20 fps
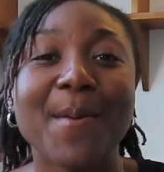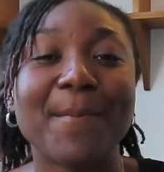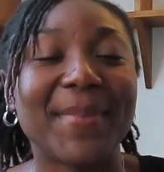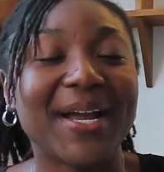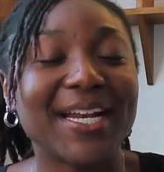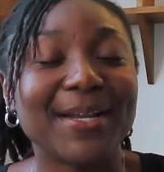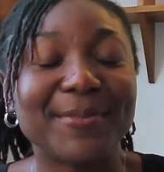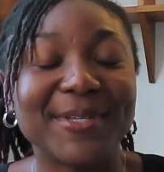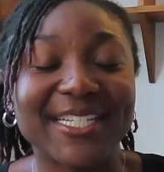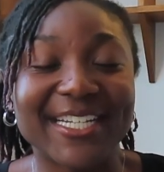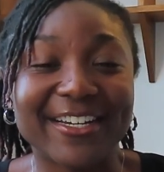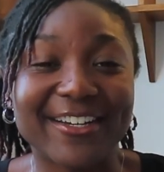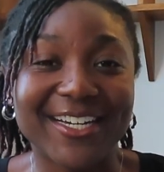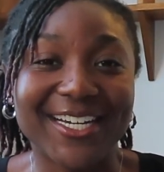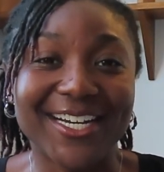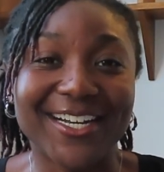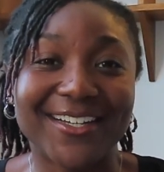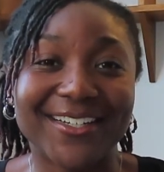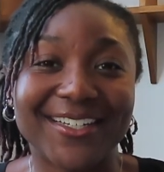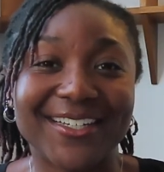My name is
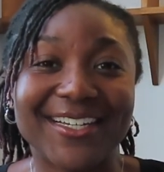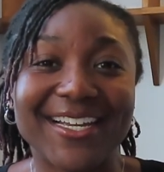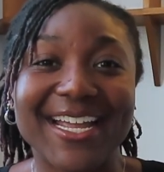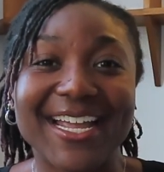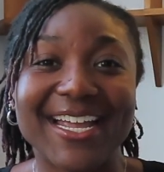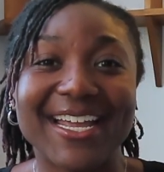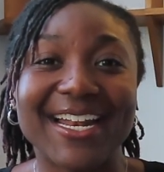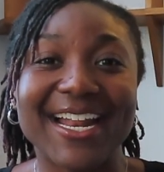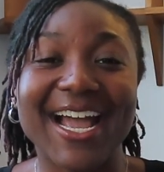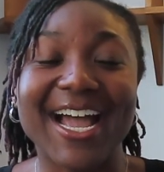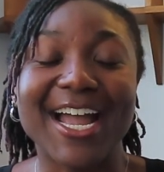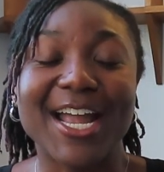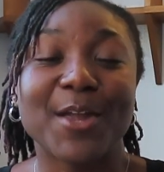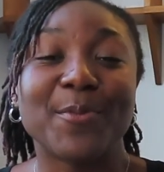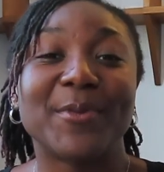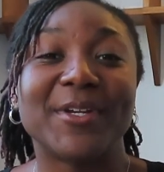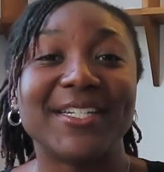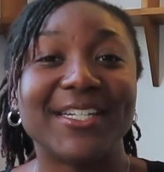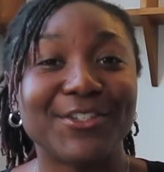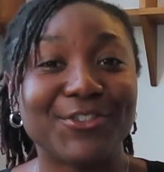Ariana and I
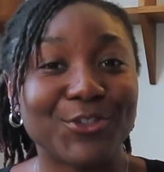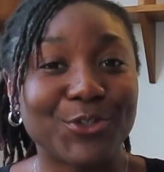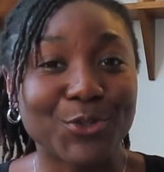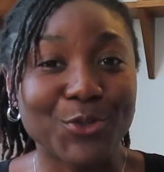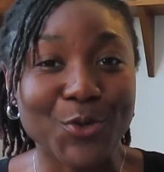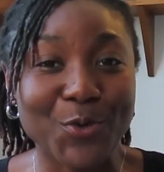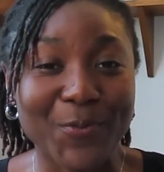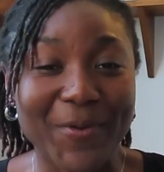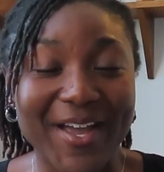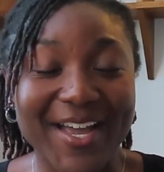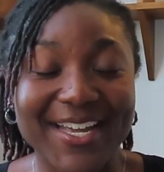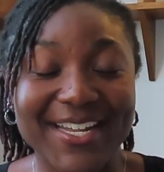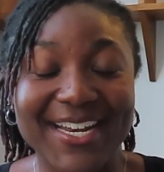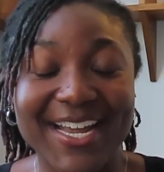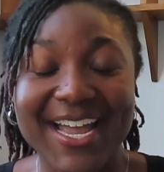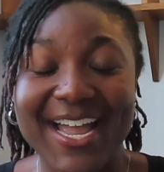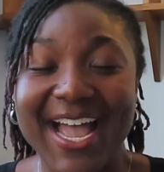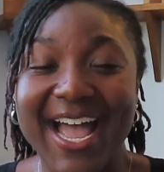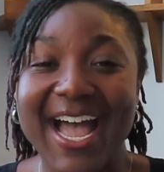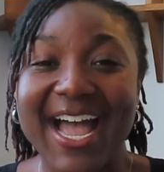am a digital nomad.
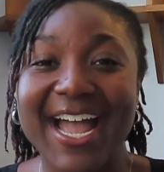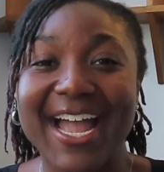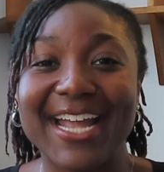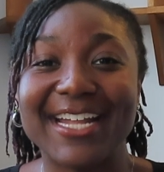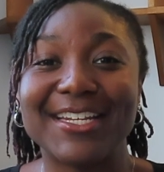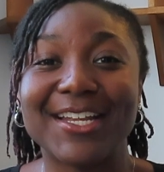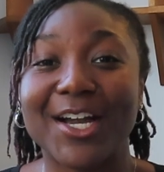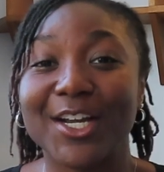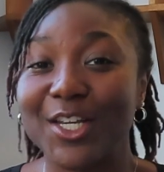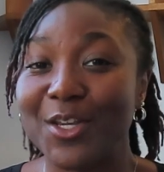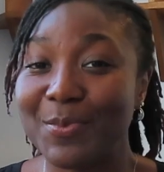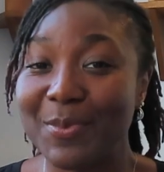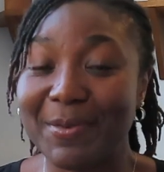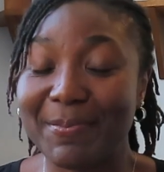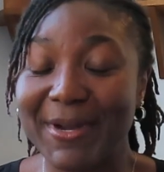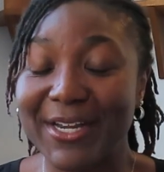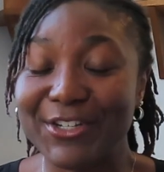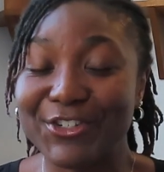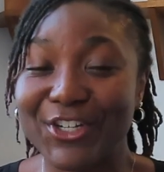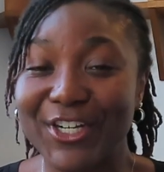I
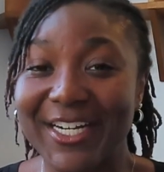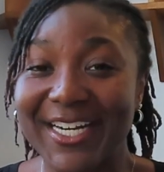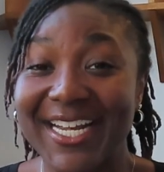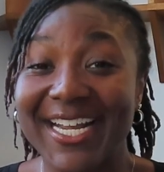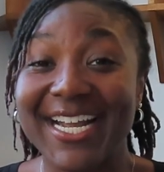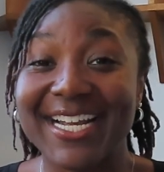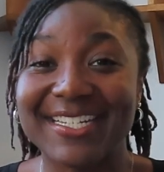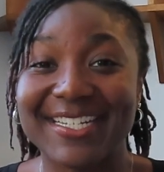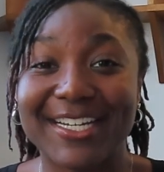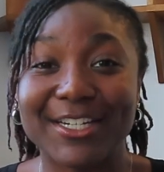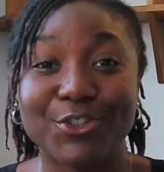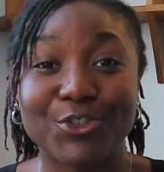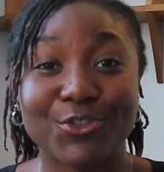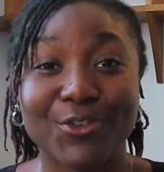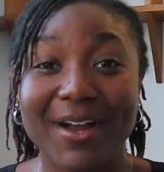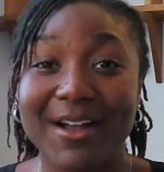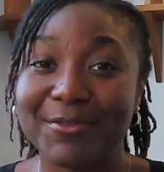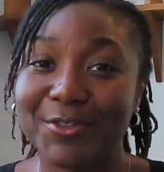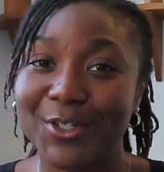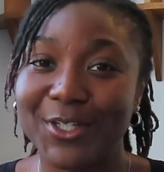document my journey as I
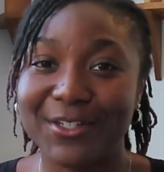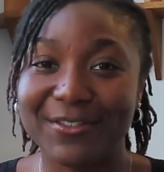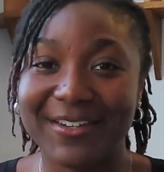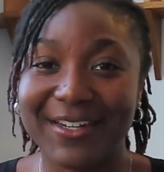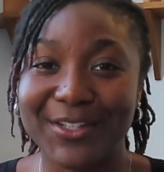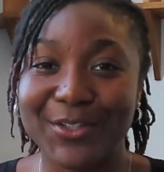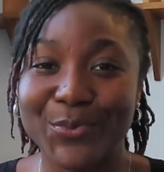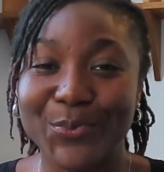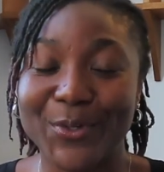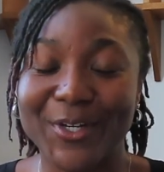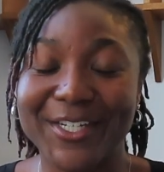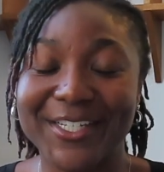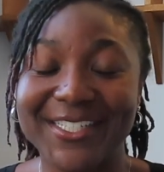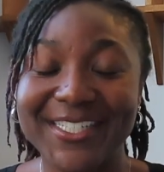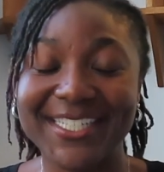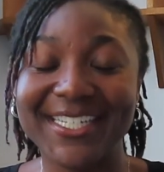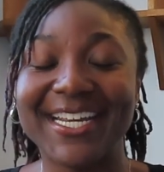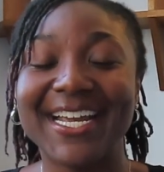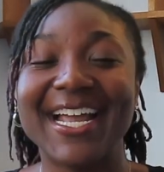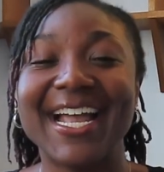travel around the world.